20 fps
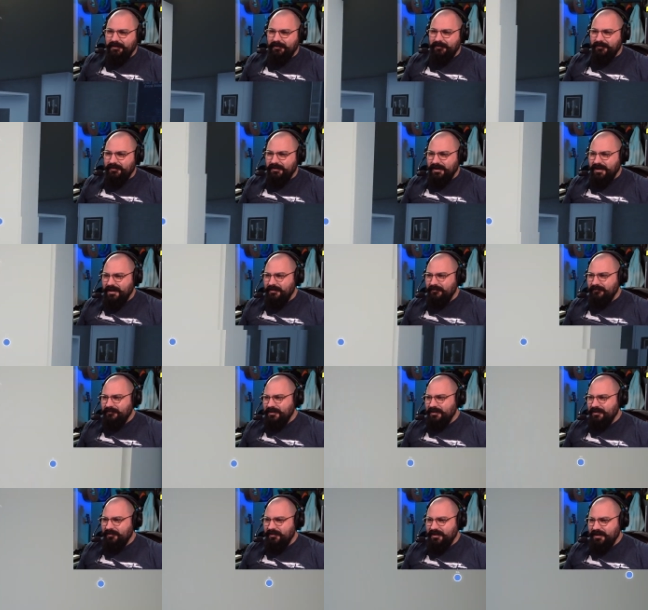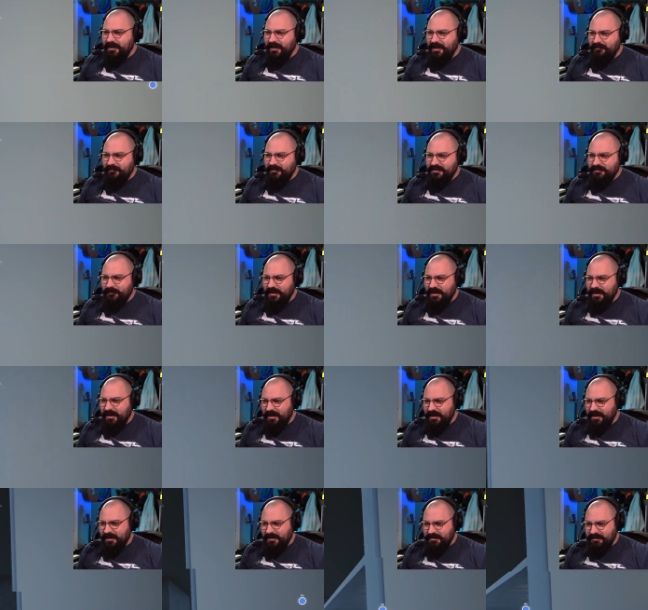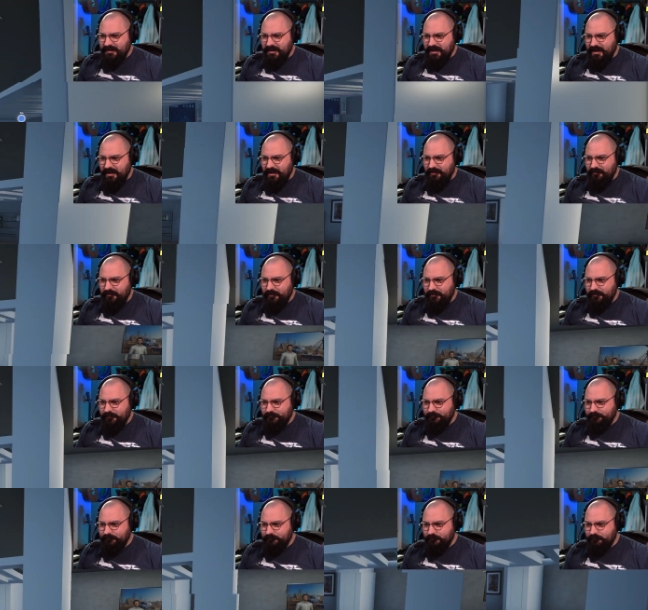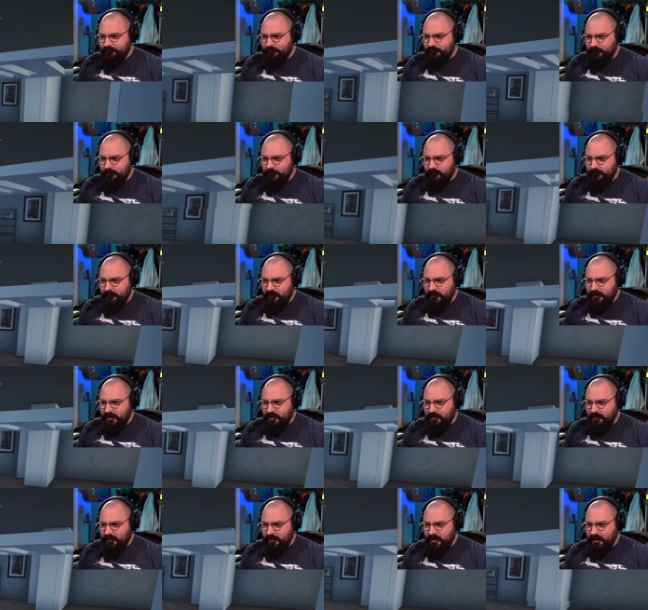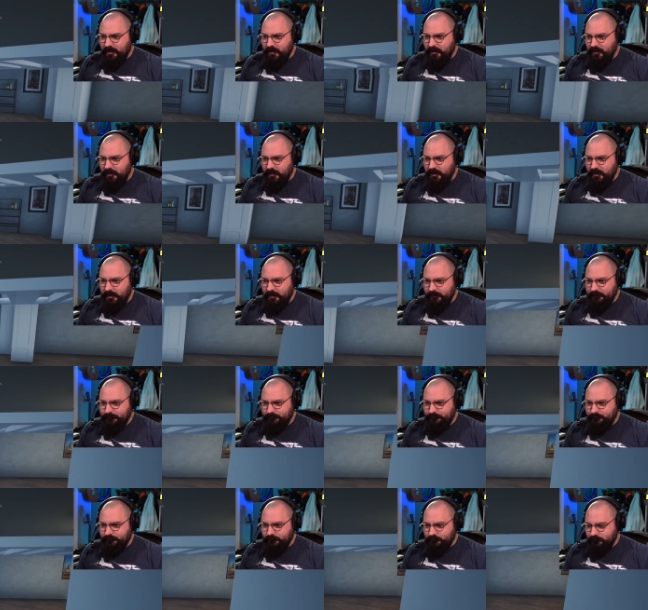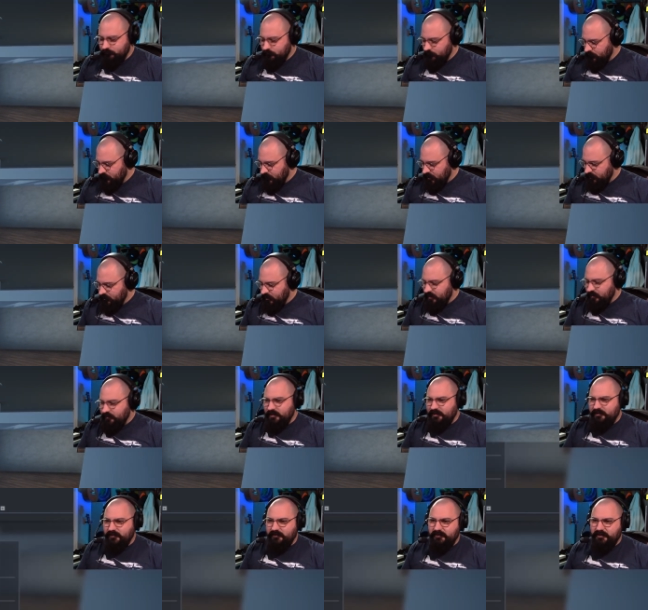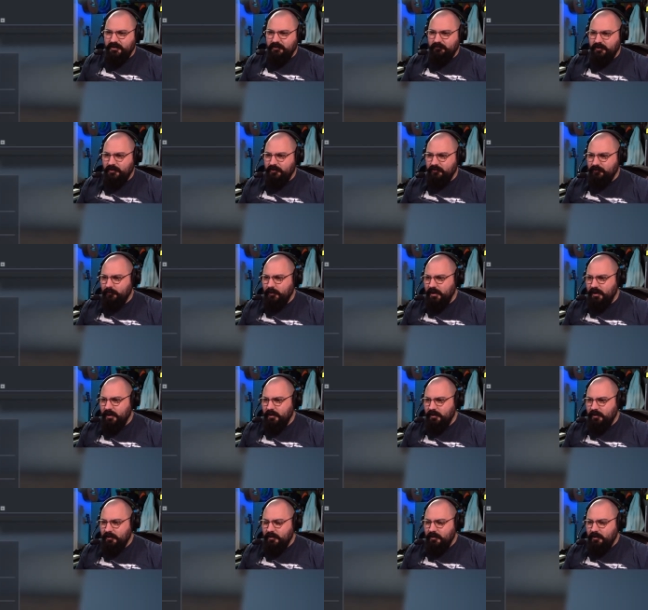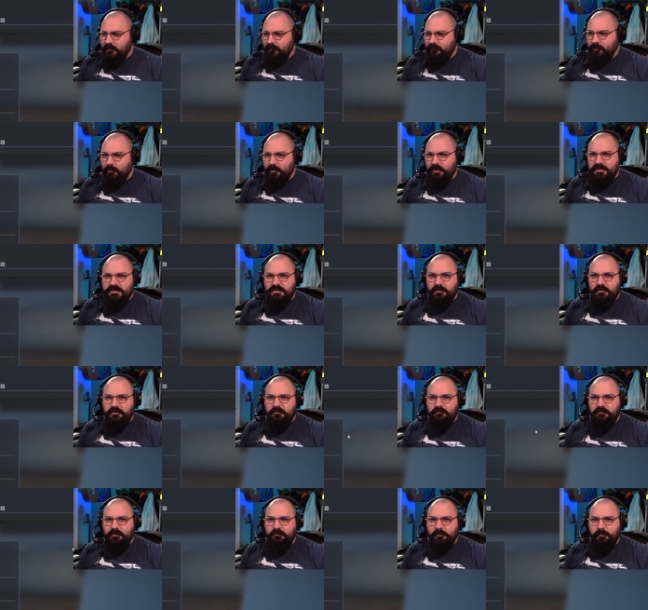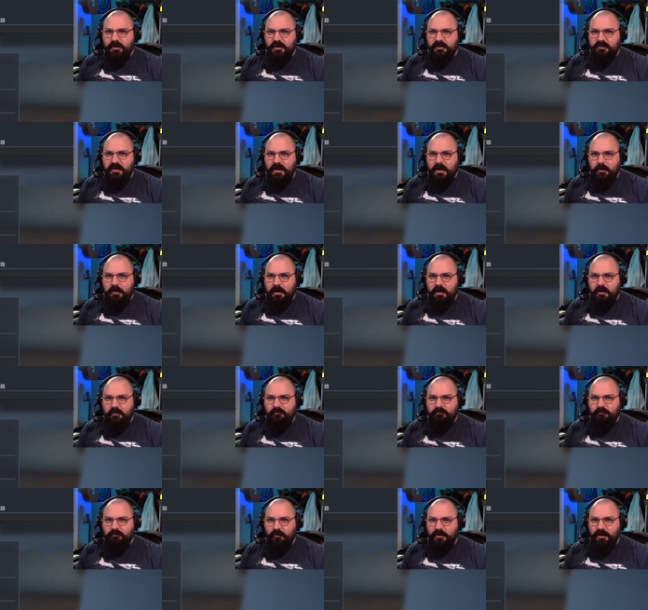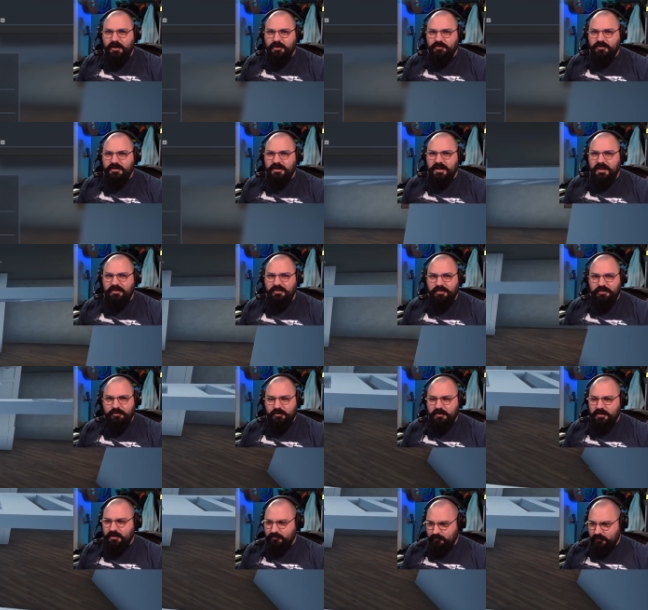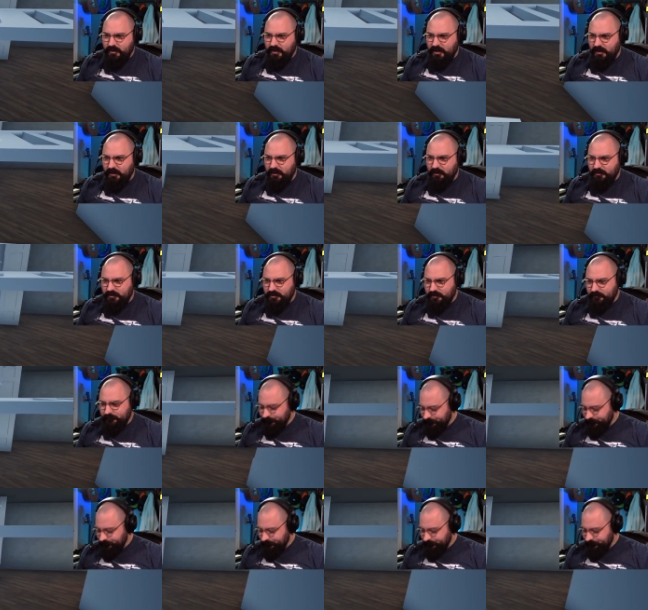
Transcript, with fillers: When I have no idea how much money I actually have. Okay. Let me do this and see if there's a way. Rewards $250. I have $433.